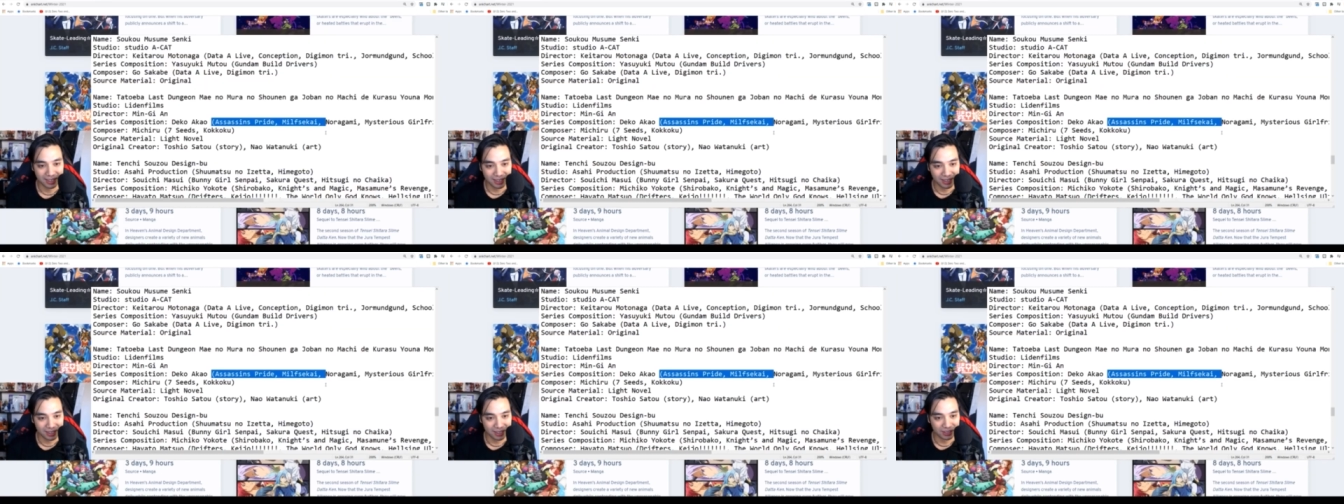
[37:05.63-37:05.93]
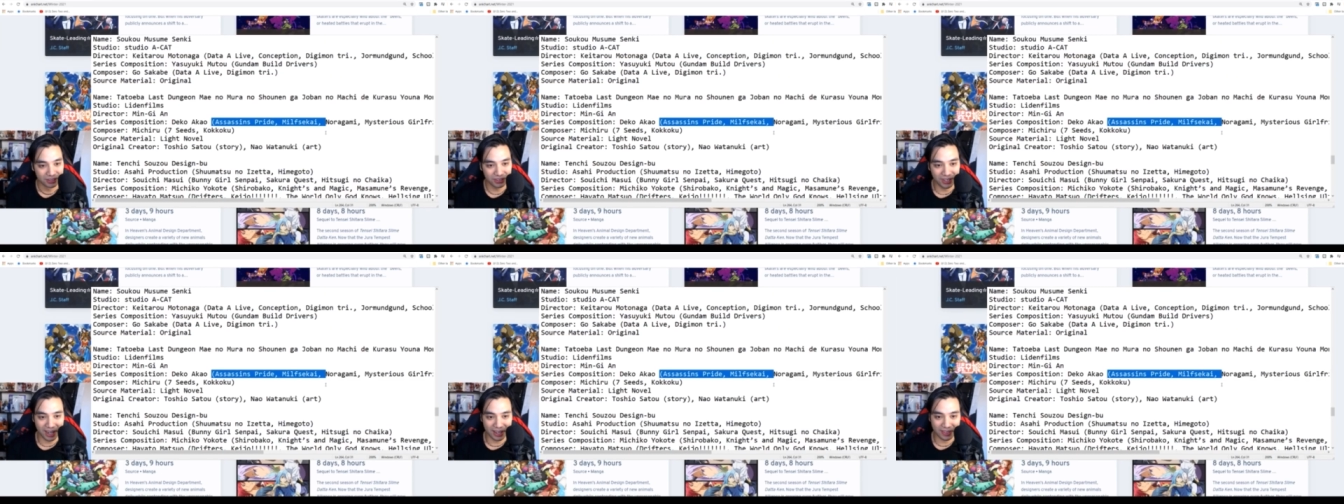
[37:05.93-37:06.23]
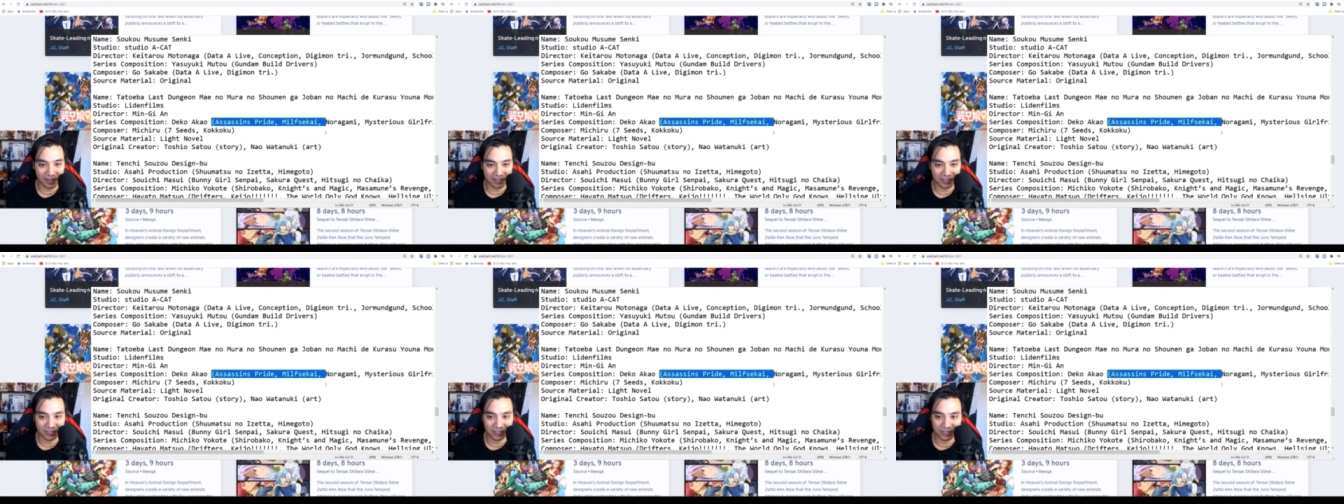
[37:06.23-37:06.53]
So yeah,
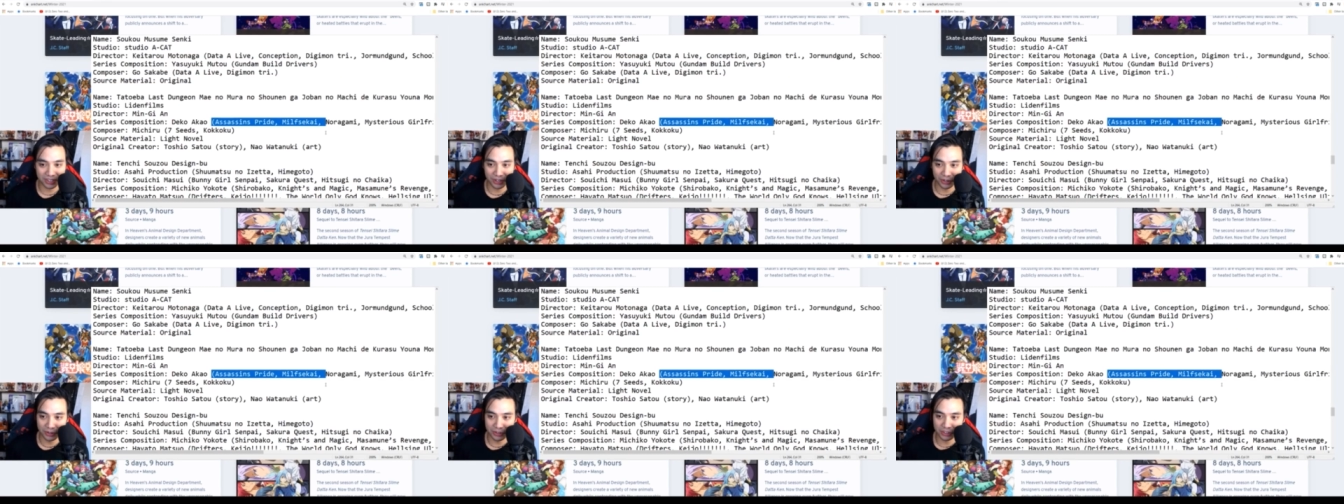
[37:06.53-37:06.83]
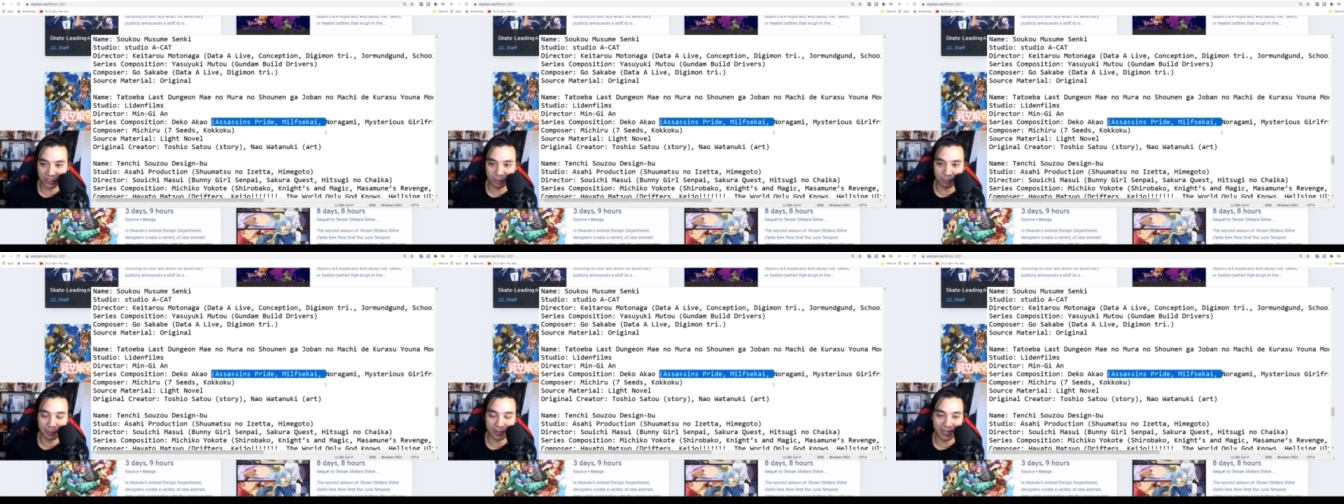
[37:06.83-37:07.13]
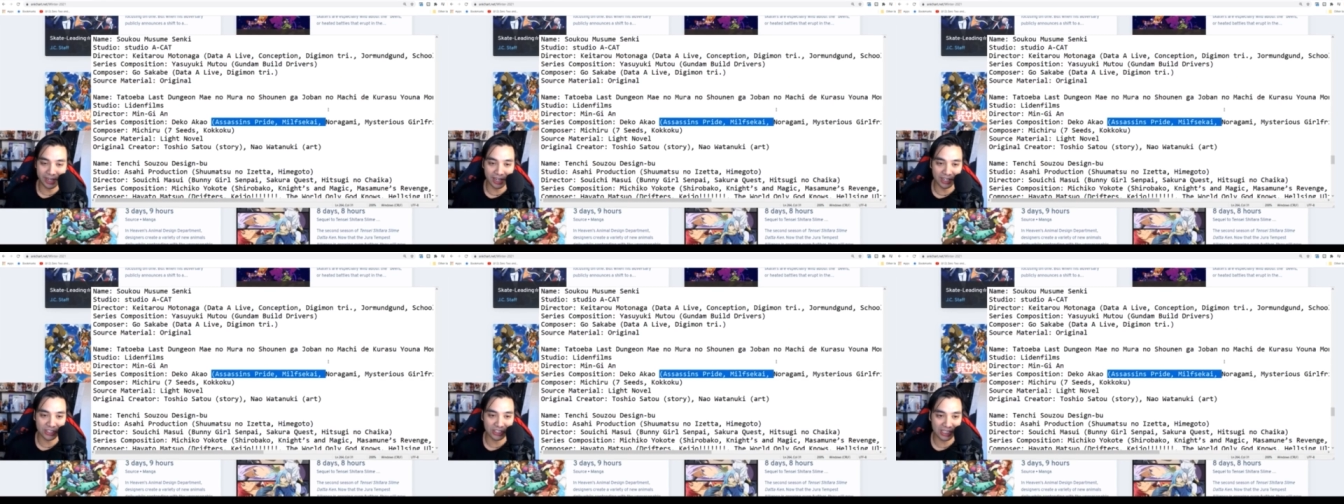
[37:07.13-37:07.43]
that's going to
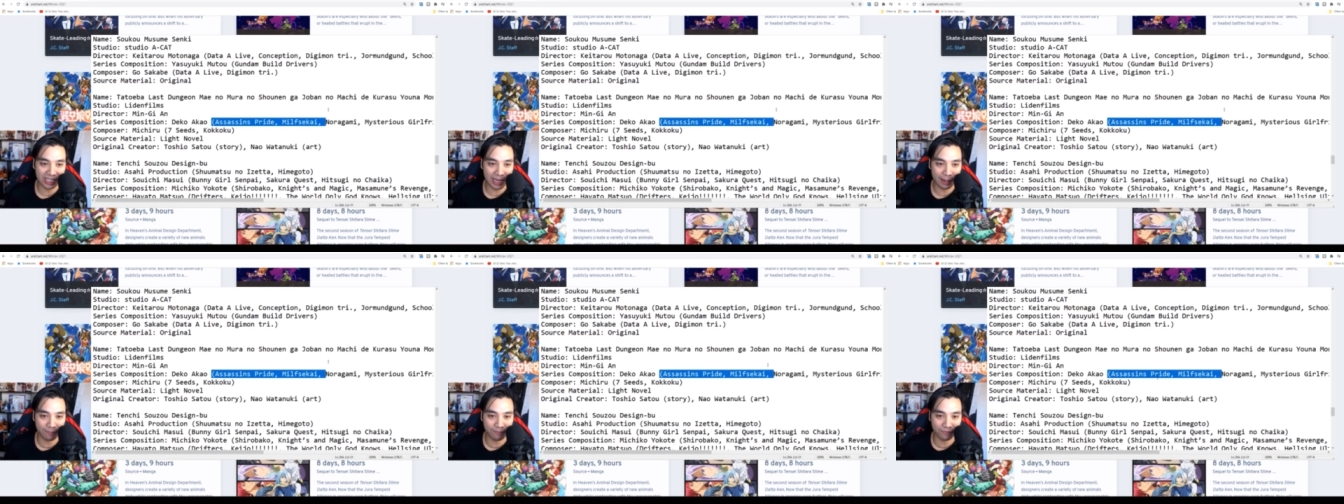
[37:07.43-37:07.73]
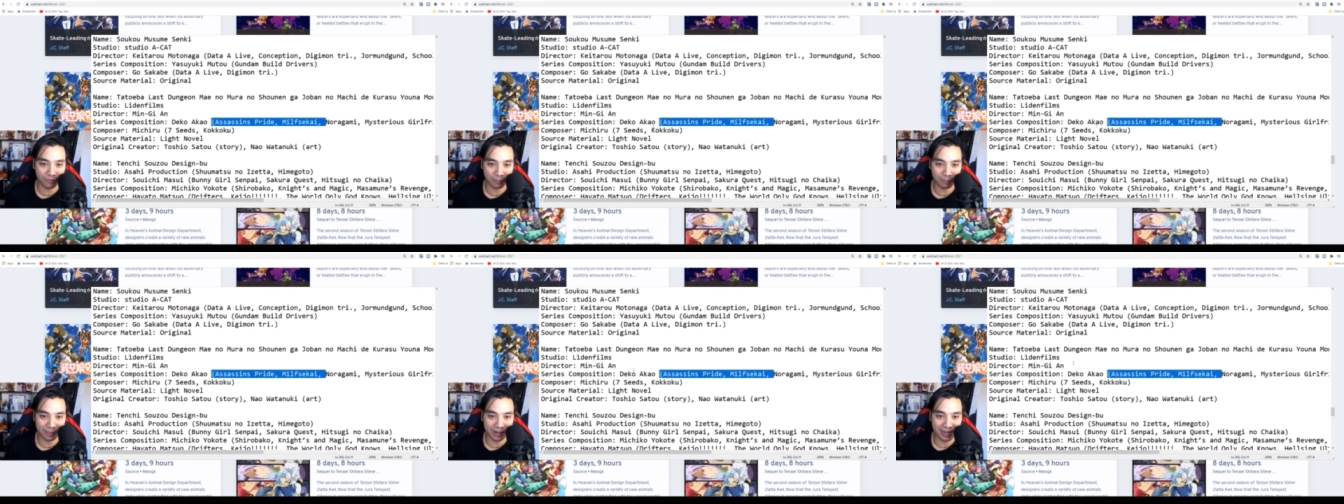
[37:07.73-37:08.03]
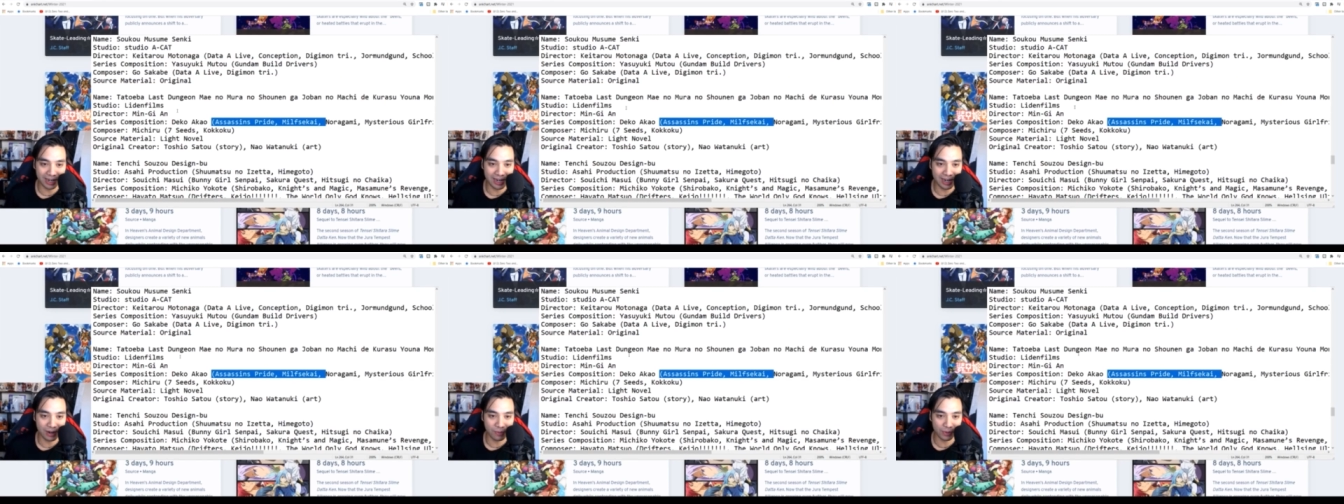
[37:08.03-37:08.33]
be a skip from me,